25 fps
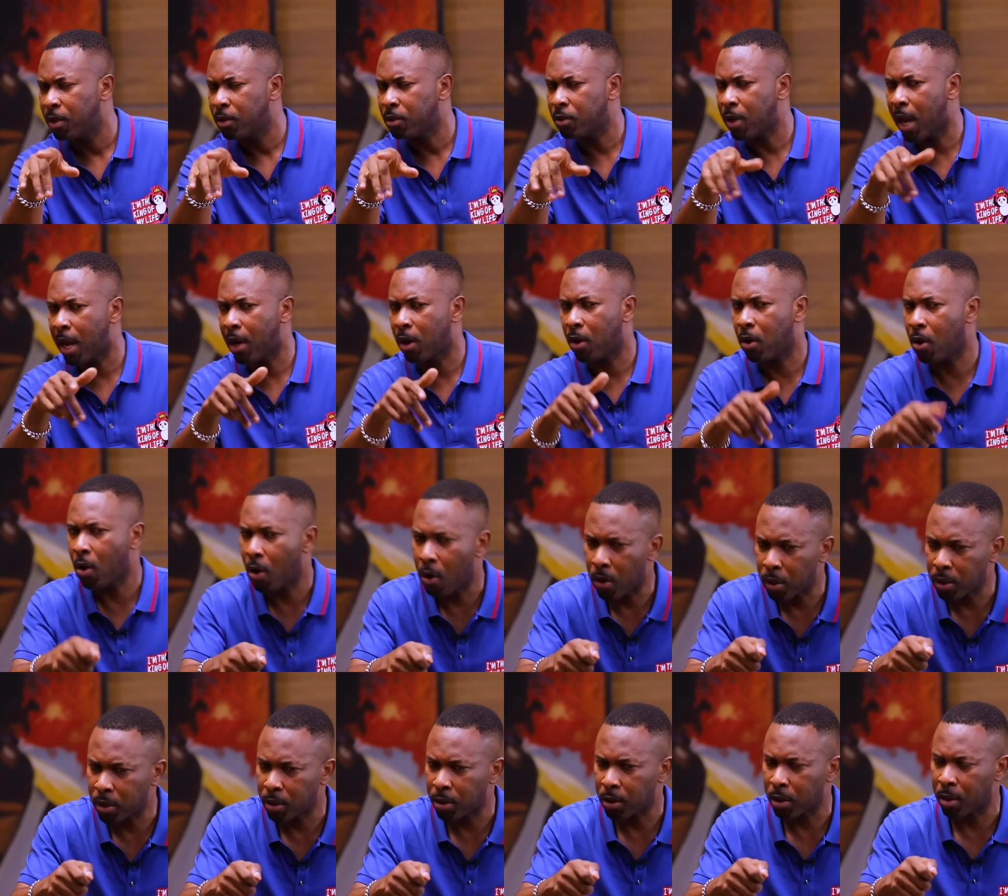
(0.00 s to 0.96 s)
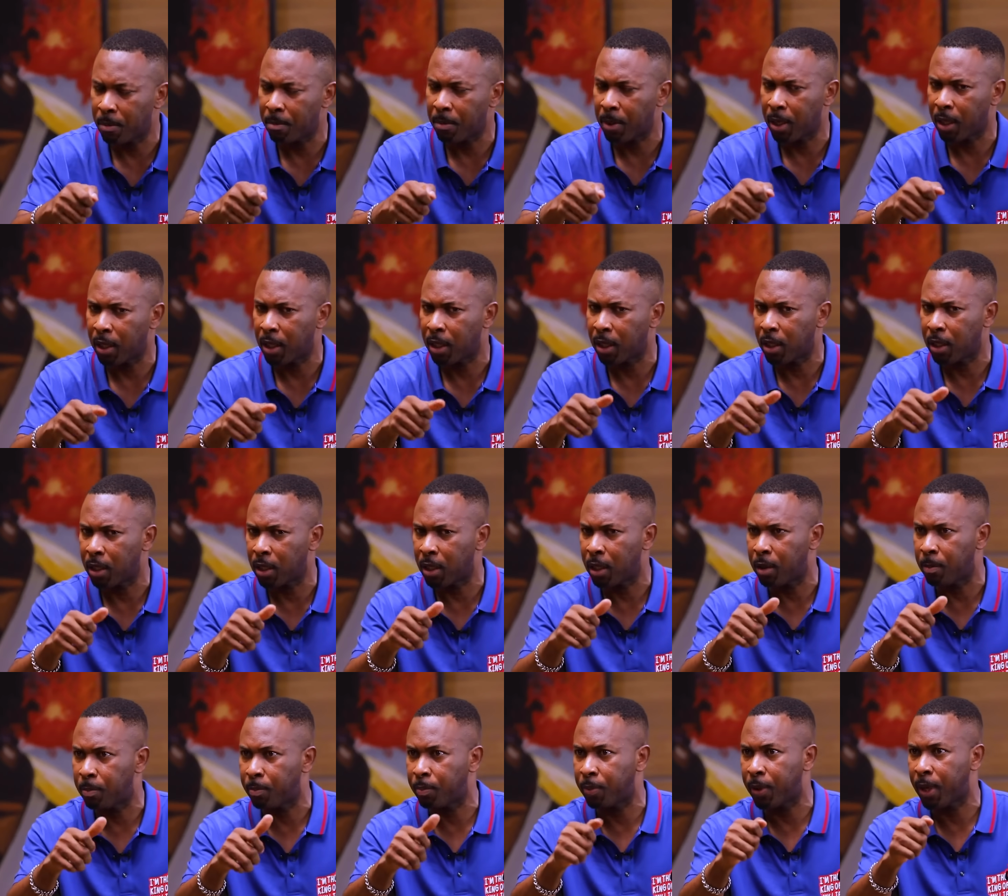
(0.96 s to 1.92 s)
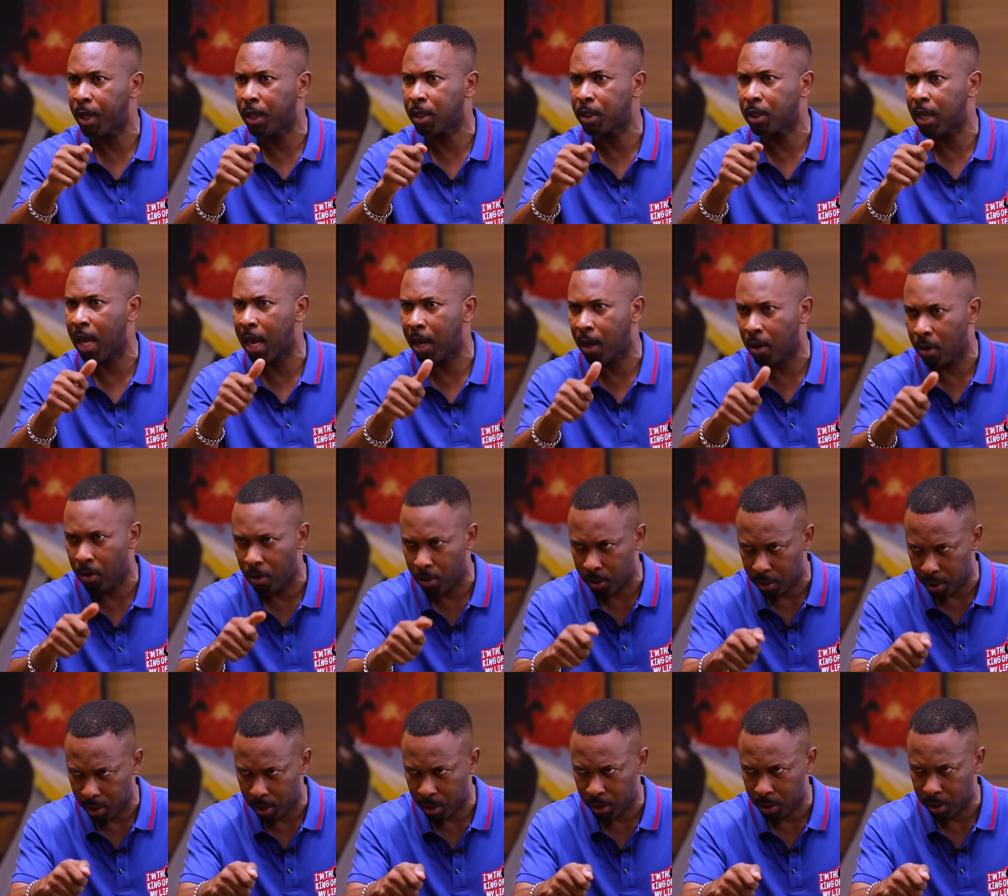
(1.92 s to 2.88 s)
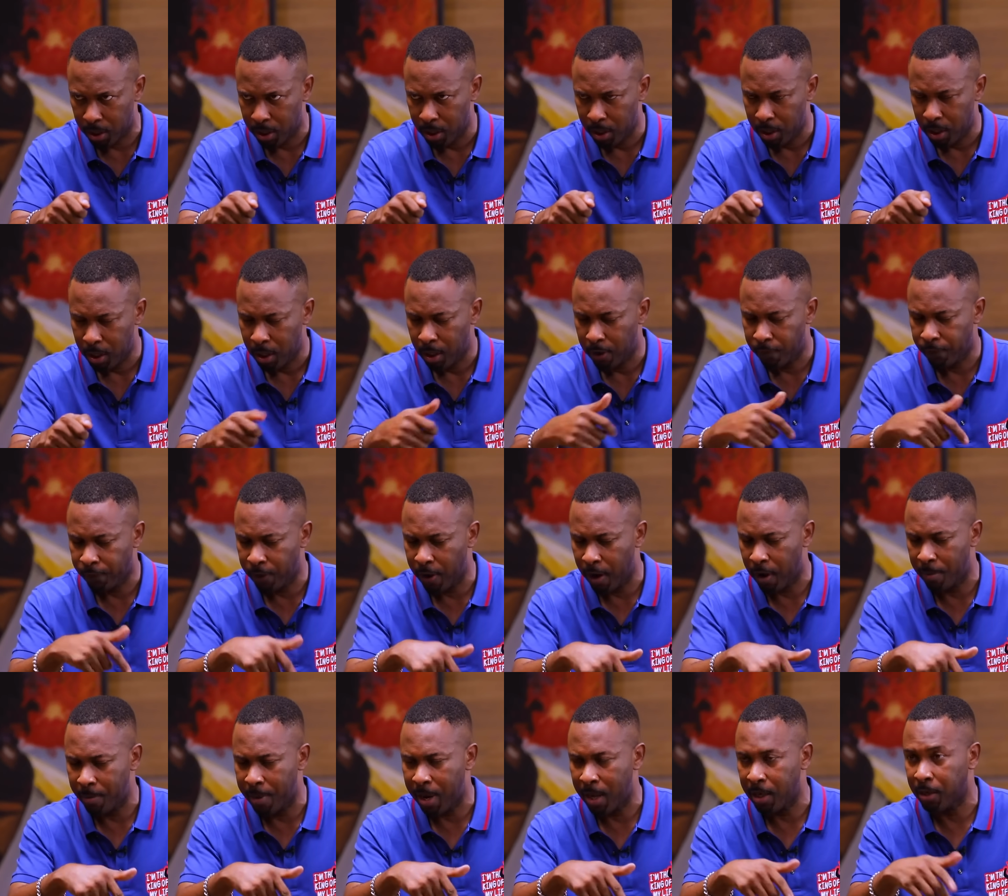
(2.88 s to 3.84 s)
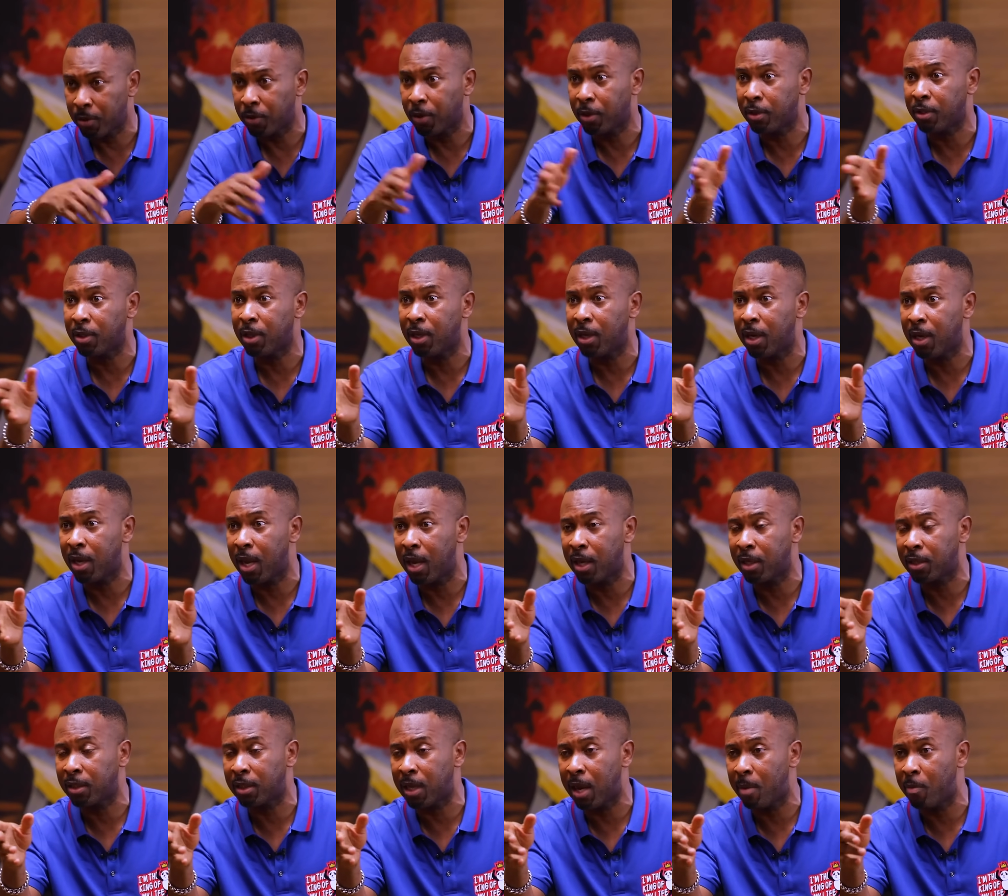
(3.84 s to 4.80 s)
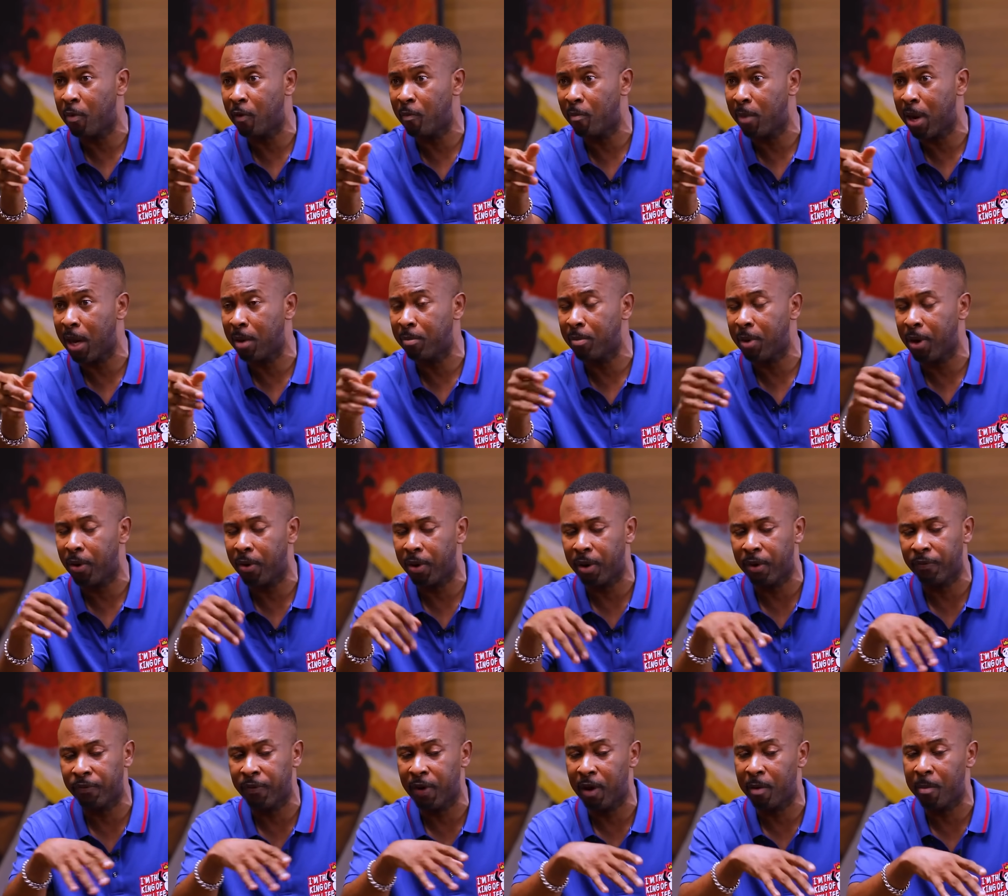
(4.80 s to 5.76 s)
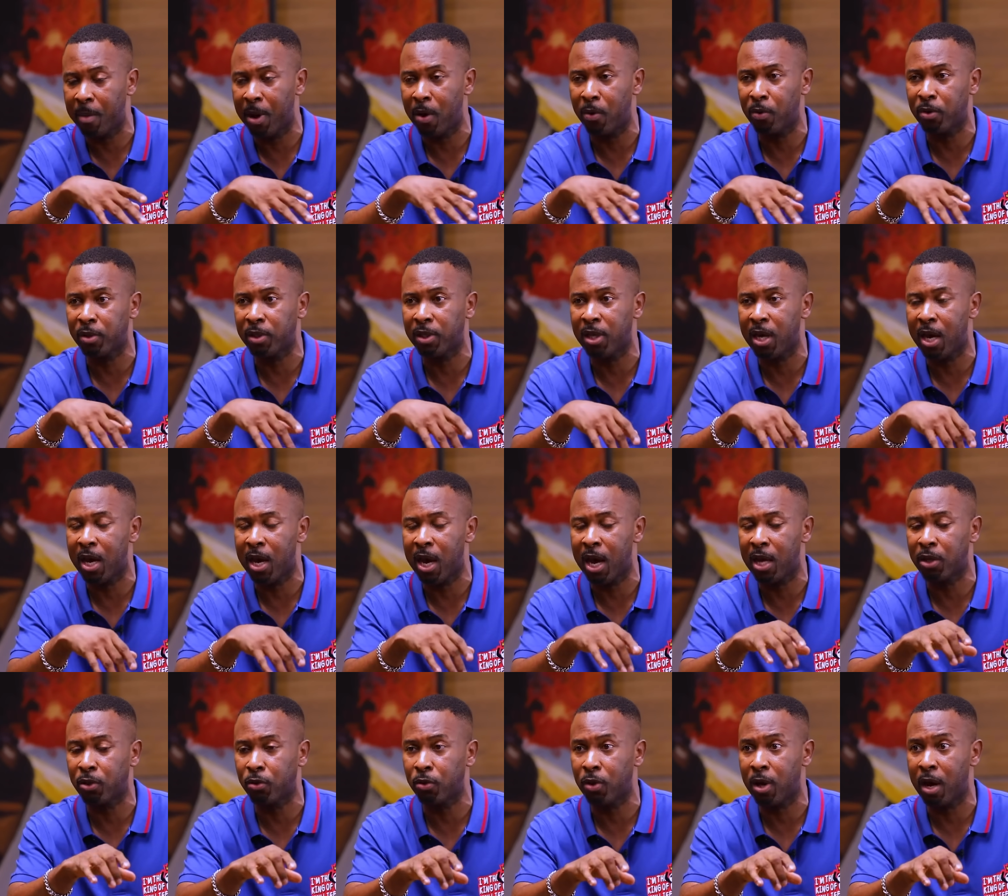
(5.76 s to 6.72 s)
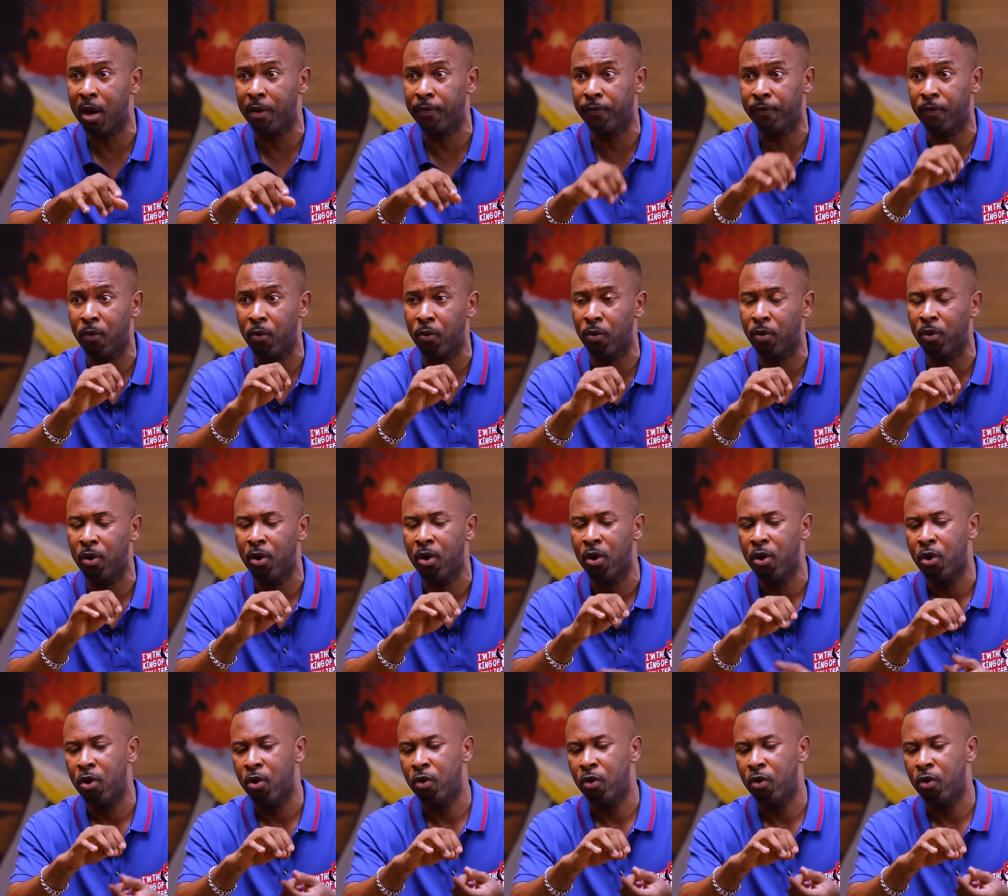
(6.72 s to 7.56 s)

So I called his number again. He picked. I caught it. A friend of mine. This was the time of BlackBerry. A friend of mine was there. I took her phone,